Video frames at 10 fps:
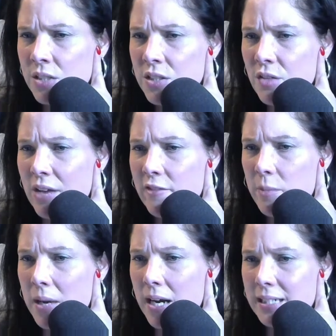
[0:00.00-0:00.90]
do you have a
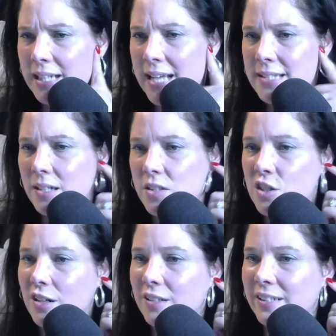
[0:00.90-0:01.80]
podcast on
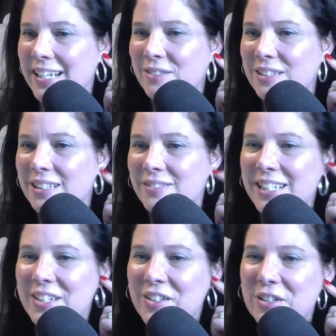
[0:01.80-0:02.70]
Charlie? I would love to
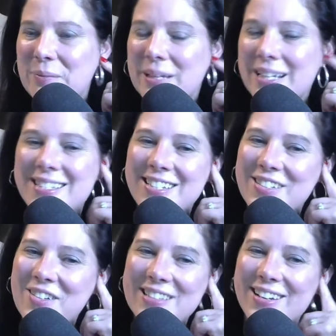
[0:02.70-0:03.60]
hear your opinions. You
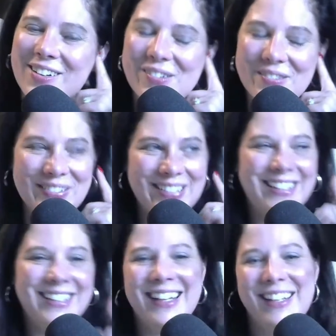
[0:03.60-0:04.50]
know, no,
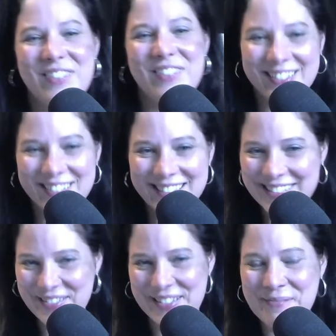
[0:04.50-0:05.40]
I'm not going to
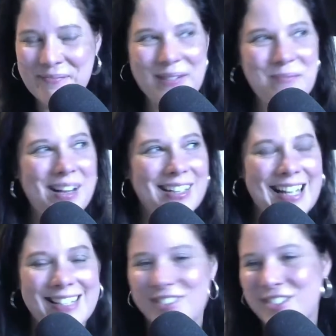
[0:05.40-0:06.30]
do a, a,
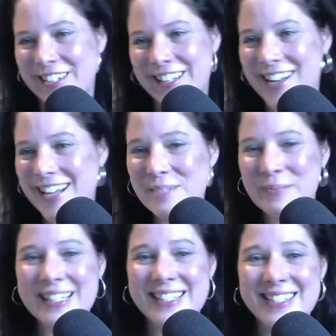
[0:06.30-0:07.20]
podcast on Charlie Hodge
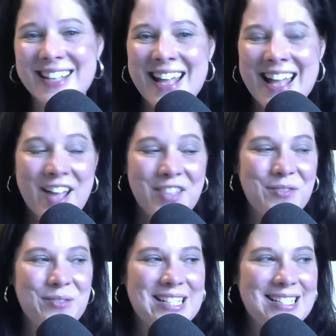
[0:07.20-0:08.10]
because the
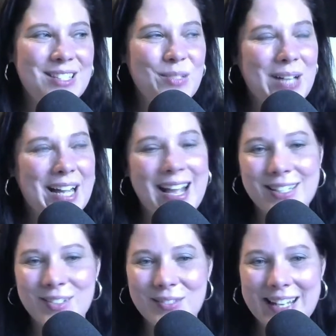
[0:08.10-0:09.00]
reasons why I
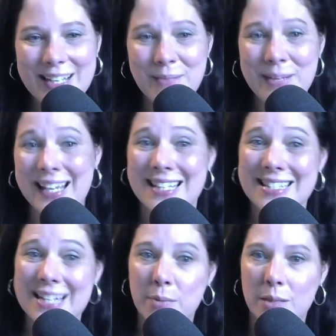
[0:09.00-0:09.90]
don't like him, I can't
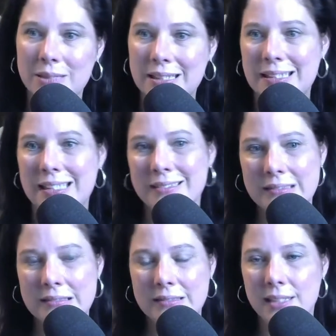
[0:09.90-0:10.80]
say publicly
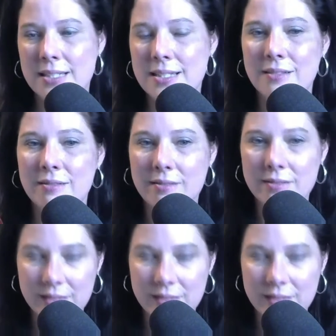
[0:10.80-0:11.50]
until